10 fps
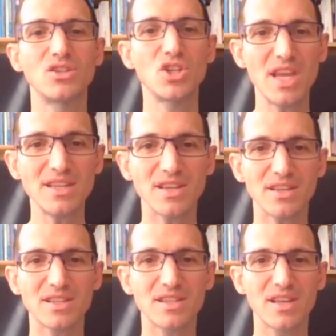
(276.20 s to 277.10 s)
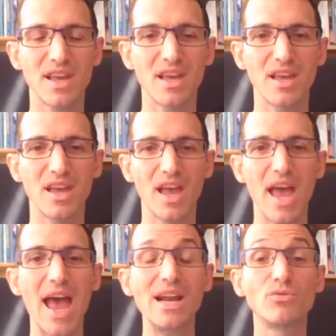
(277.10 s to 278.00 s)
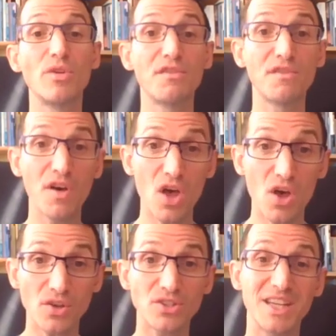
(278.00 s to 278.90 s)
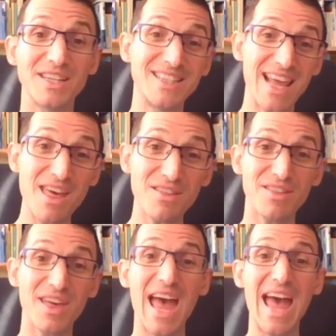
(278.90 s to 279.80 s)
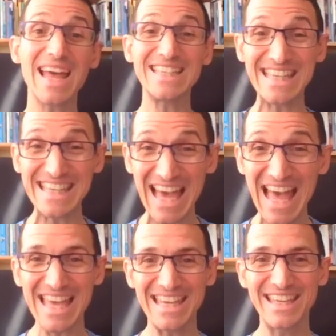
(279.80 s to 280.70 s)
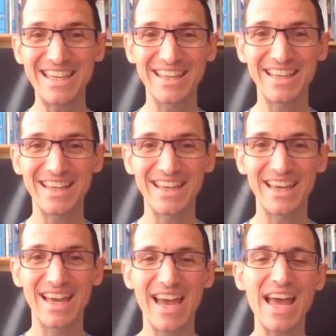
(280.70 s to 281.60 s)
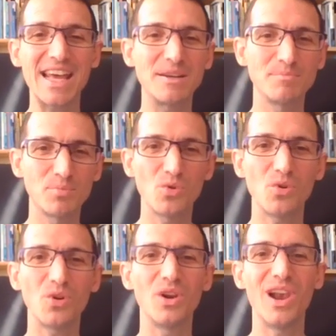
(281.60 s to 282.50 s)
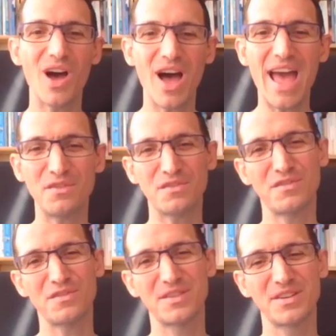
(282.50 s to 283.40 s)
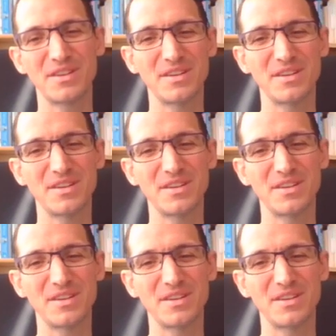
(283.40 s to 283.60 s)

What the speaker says: Jesus had reversed death and decay and had brought life.